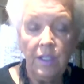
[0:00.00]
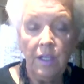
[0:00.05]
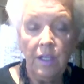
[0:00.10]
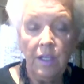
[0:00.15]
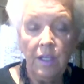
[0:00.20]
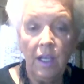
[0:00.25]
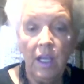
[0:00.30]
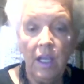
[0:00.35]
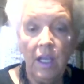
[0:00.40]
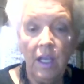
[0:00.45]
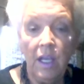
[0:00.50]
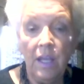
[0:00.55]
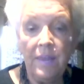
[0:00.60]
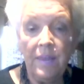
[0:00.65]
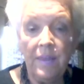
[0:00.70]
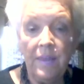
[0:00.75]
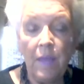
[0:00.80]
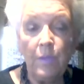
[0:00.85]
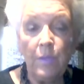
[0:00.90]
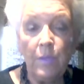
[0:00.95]
that
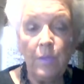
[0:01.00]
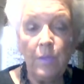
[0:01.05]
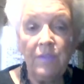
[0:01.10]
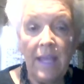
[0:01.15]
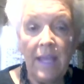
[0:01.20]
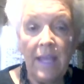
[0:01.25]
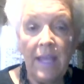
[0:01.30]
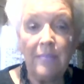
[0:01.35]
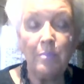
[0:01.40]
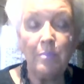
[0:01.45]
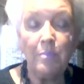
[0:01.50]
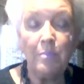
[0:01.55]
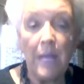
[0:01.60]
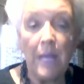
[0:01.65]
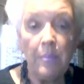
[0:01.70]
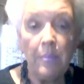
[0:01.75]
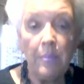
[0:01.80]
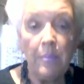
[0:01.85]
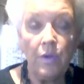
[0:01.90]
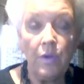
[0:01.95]
we've had
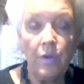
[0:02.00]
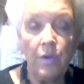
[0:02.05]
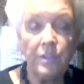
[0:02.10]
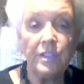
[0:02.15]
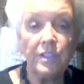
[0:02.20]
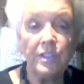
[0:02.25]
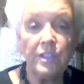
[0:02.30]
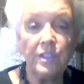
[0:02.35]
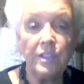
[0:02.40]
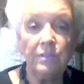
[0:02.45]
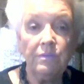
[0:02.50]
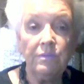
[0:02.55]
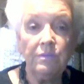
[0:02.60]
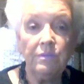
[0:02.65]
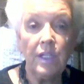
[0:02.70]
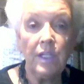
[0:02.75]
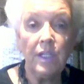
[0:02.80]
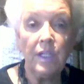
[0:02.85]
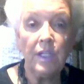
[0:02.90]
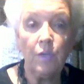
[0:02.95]
bipartisan
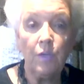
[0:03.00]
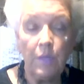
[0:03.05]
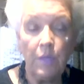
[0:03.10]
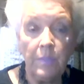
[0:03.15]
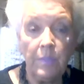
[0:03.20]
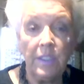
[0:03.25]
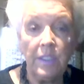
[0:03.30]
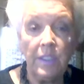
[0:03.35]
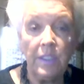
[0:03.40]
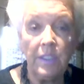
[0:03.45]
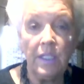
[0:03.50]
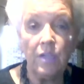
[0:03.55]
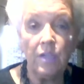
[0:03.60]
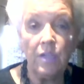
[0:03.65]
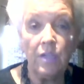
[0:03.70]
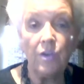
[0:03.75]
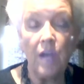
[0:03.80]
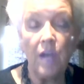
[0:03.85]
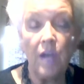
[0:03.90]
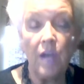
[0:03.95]
agreement in our
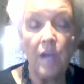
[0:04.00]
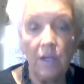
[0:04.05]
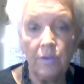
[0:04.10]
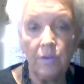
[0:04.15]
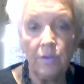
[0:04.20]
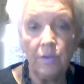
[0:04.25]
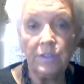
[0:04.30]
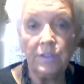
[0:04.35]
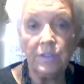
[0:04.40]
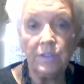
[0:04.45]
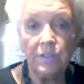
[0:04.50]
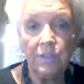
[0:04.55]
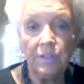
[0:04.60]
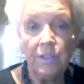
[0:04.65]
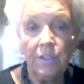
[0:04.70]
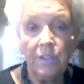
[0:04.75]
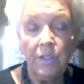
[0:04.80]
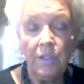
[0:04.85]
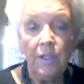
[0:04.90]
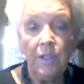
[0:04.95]
Congress
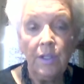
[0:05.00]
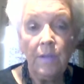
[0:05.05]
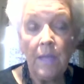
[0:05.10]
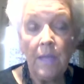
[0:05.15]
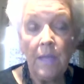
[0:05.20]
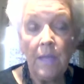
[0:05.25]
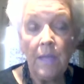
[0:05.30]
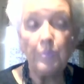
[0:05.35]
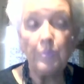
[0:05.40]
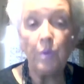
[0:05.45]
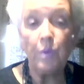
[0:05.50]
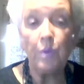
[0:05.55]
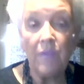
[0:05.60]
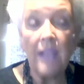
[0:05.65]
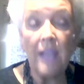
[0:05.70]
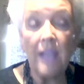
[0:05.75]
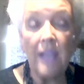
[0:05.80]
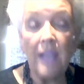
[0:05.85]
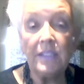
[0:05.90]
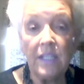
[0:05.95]
that
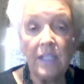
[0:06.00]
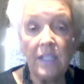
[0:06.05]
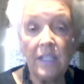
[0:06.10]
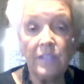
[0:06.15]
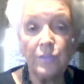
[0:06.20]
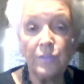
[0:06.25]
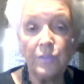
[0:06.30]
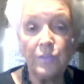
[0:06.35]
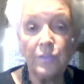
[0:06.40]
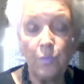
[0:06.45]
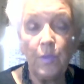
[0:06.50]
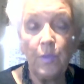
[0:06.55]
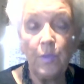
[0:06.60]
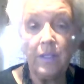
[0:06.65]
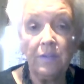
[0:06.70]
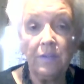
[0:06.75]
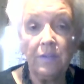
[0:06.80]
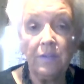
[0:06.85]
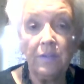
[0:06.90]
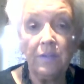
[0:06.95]
provided us with
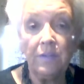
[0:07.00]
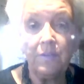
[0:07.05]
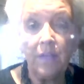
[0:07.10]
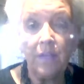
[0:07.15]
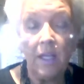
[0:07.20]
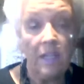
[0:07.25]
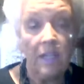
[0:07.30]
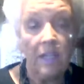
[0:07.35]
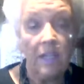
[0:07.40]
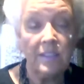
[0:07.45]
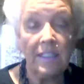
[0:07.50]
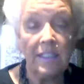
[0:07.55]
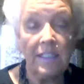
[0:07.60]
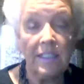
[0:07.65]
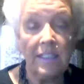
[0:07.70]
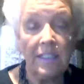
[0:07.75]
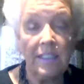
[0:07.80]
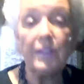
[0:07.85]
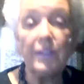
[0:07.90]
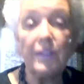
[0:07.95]
a
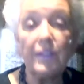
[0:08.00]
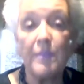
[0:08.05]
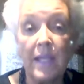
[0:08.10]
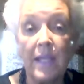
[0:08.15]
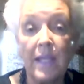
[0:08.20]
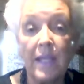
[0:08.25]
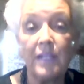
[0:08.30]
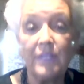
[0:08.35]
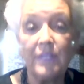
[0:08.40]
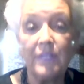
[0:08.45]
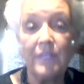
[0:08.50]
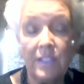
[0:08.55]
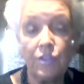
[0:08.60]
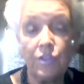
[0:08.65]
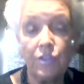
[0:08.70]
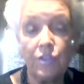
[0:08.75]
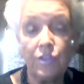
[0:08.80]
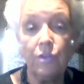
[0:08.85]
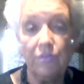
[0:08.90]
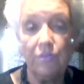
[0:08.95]
significant amount of
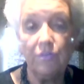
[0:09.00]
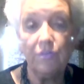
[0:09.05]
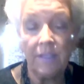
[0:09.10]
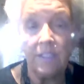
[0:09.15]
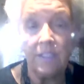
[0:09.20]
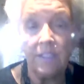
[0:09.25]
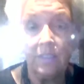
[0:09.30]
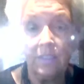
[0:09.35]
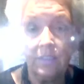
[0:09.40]
additional funding